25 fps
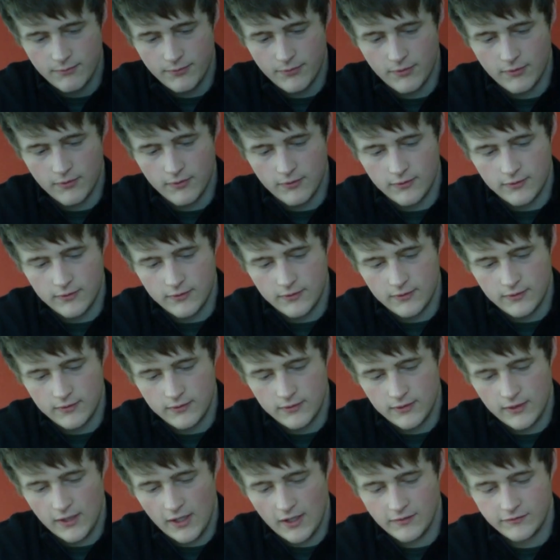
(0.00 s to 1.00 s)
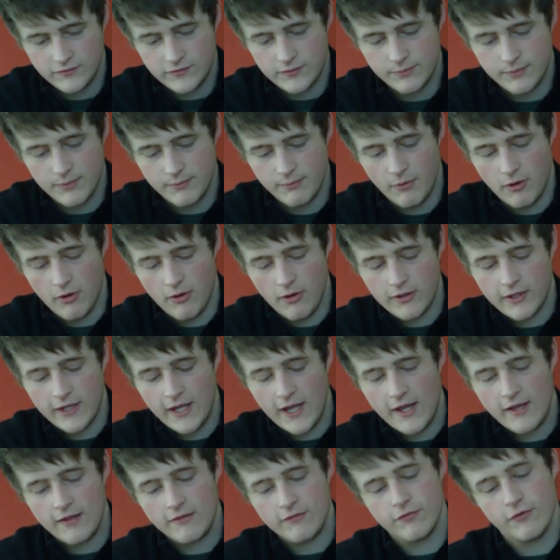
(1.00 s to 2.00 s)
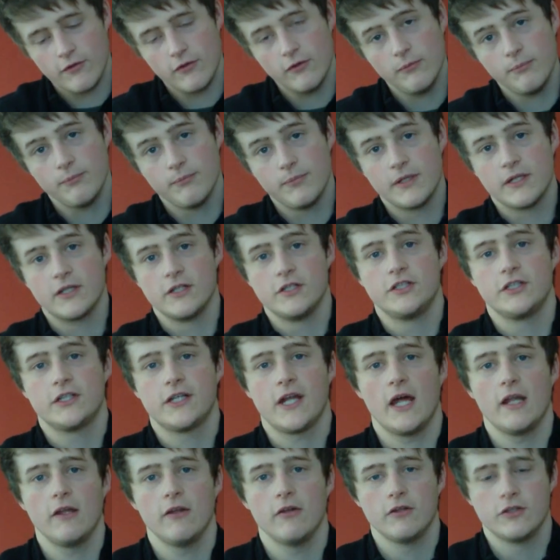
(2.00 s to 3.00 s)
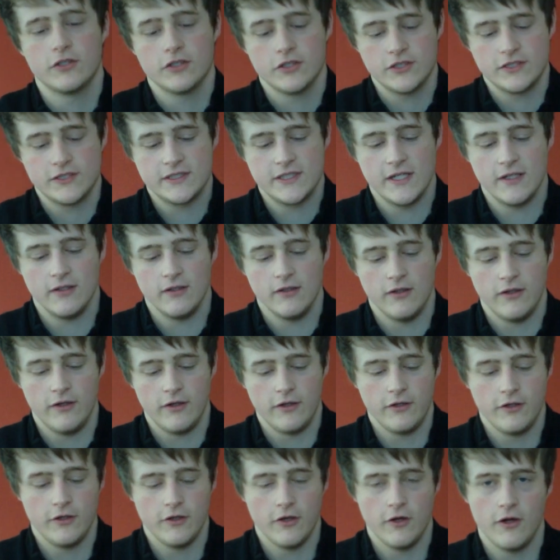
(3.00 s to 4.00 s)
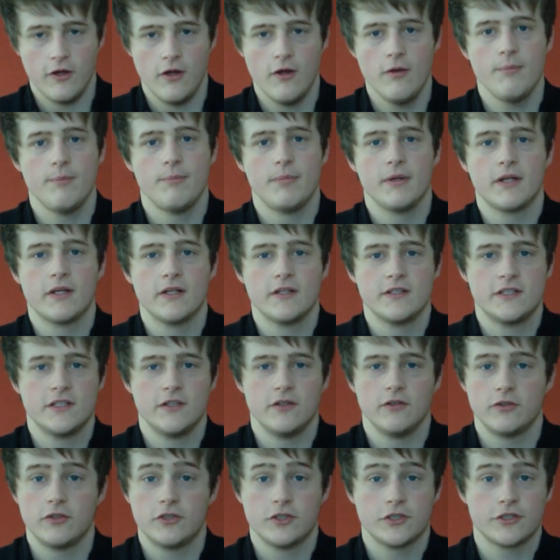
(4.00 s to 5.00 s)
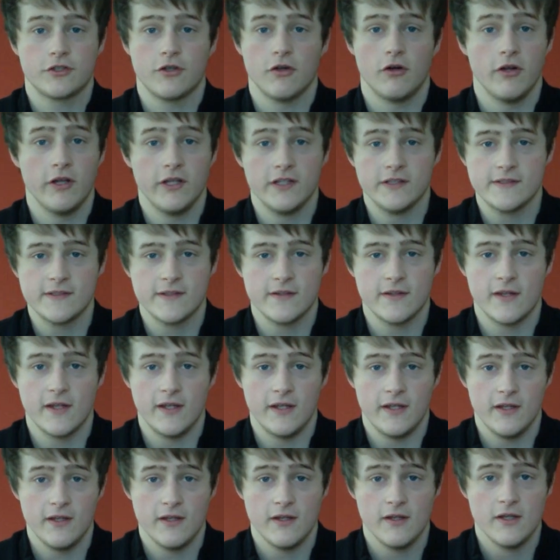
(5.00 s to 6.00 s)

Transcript: but you have to be more careful because you cannot just tilt and go, because you'll just cut into the